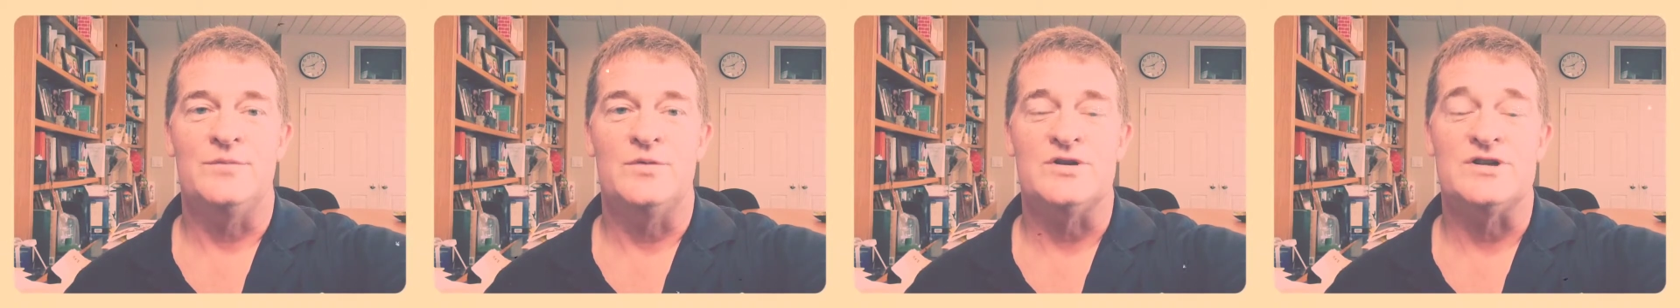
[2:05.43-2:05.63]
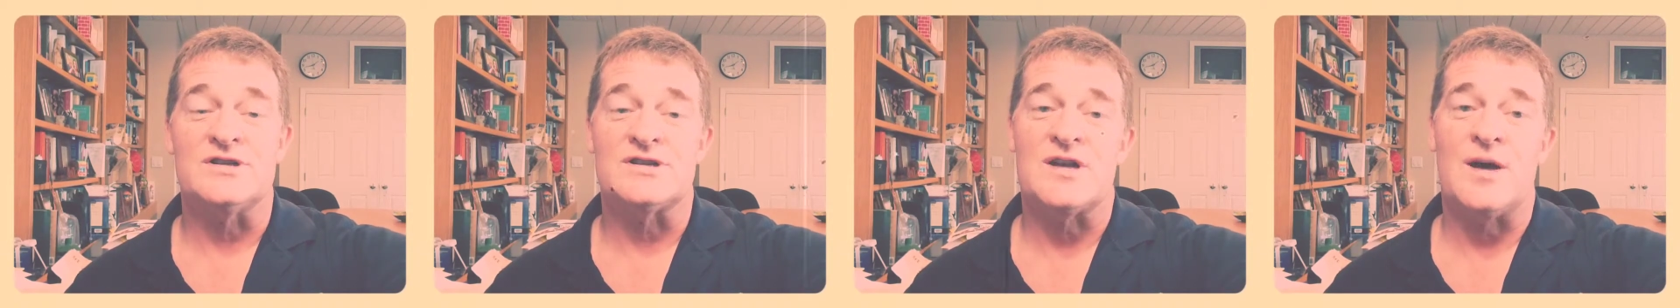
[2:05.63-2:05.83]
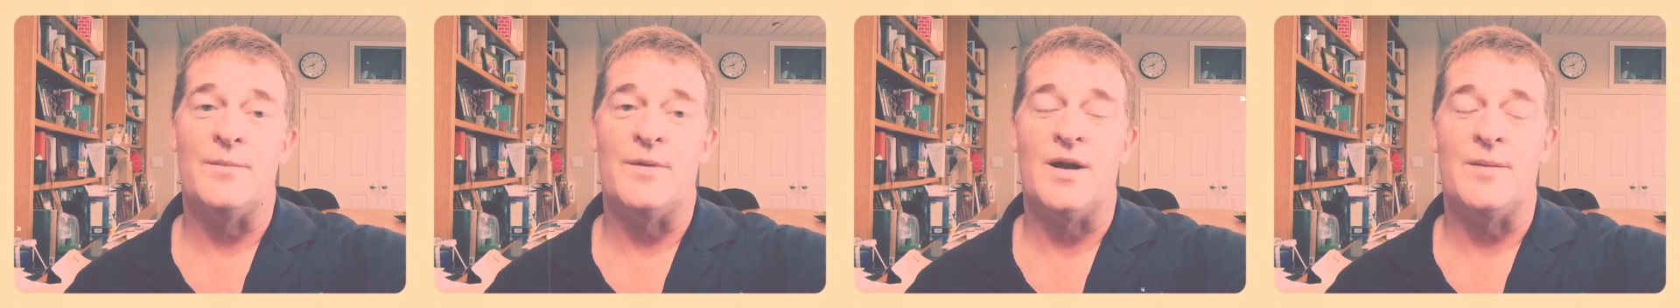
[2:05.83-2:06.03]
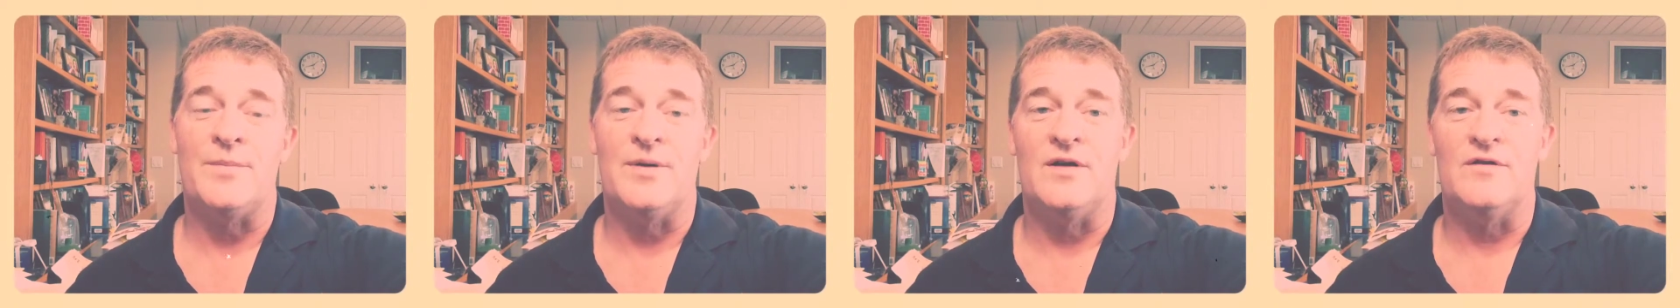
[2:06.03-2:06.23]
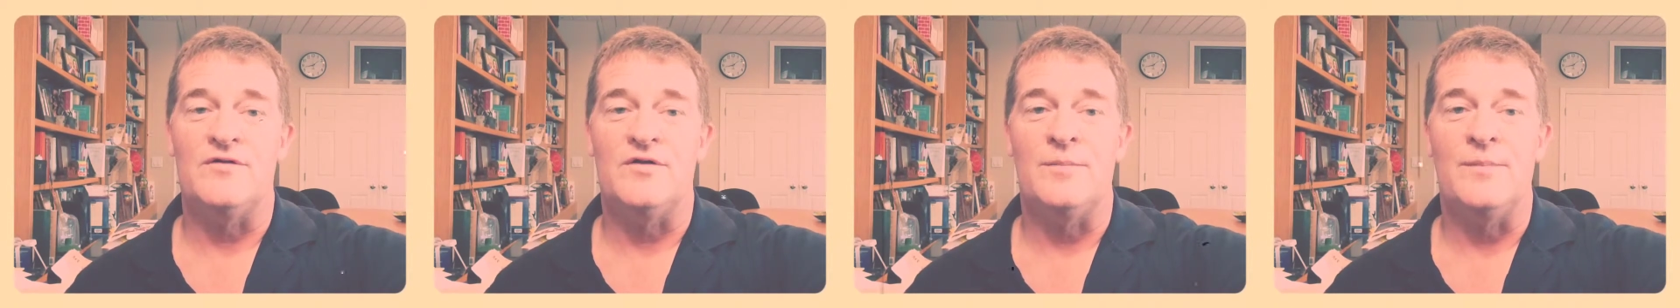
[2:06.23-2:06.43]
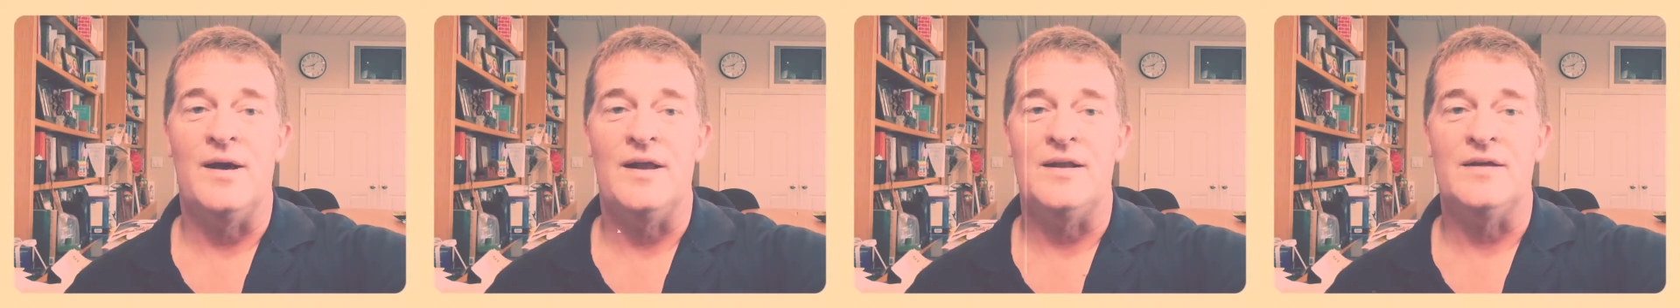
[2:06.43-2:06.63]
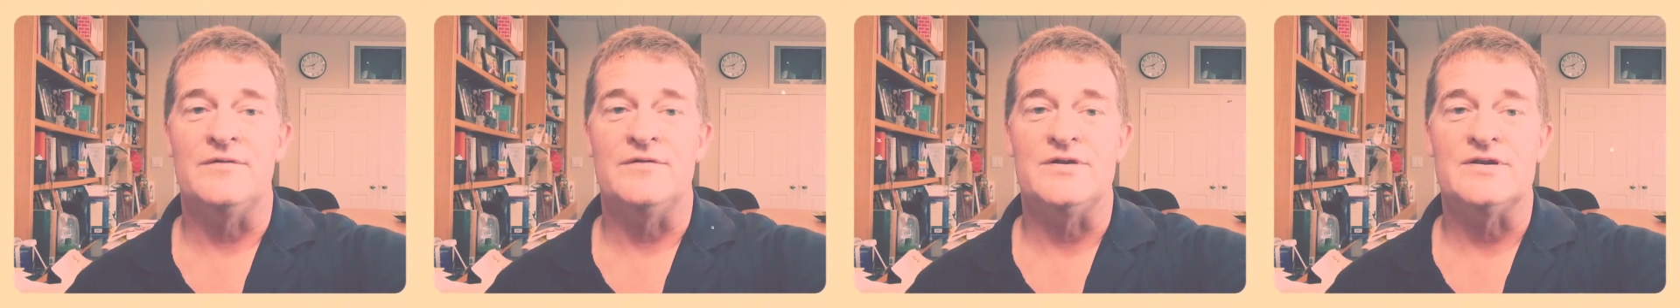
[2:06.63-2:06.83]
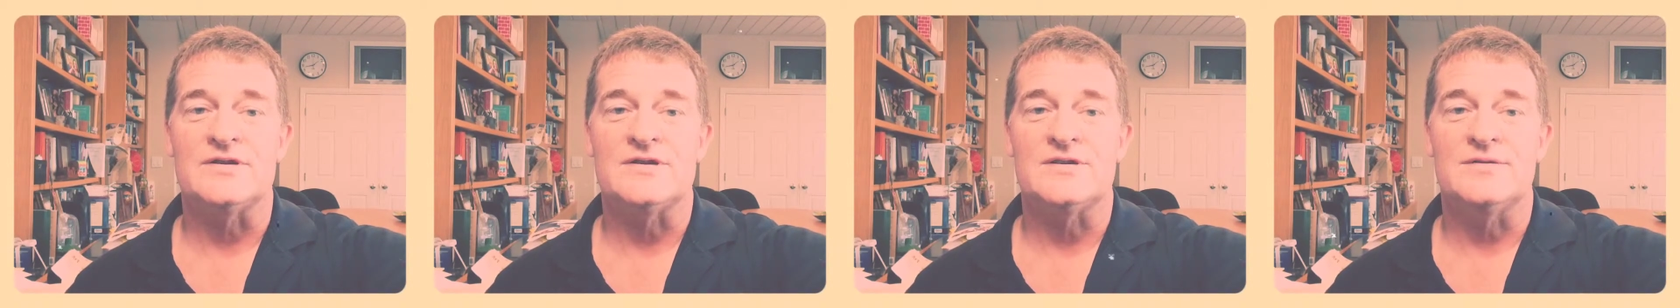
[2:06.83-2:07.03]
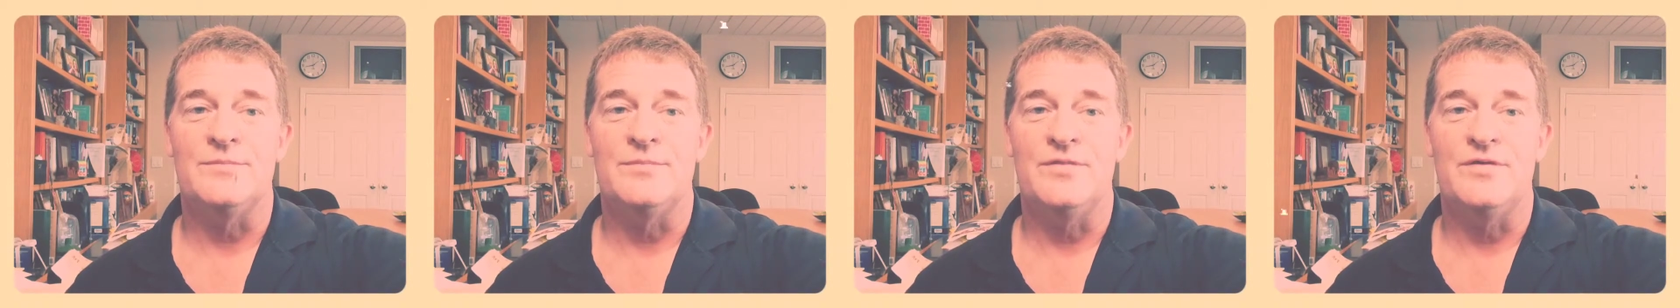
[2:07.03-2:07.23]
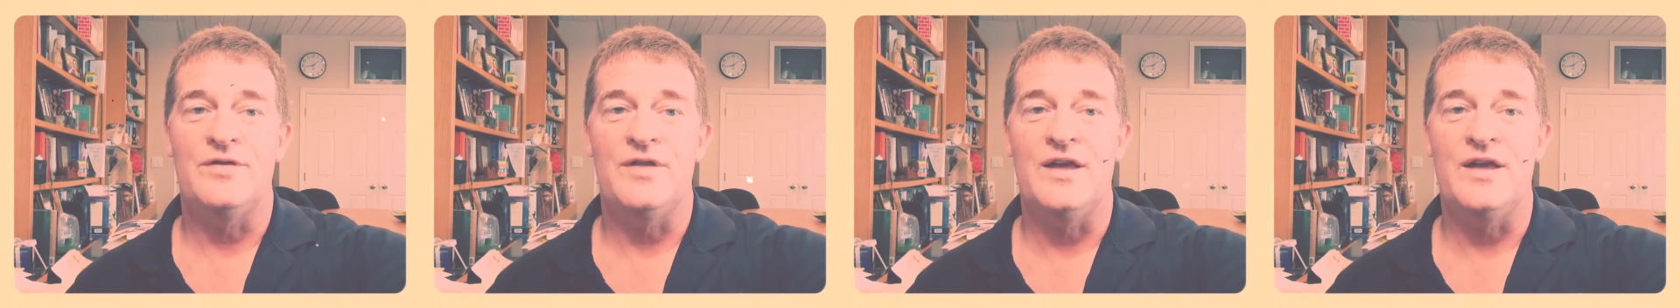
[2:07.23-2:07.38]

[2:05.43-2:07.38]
which is coming up here for many of us.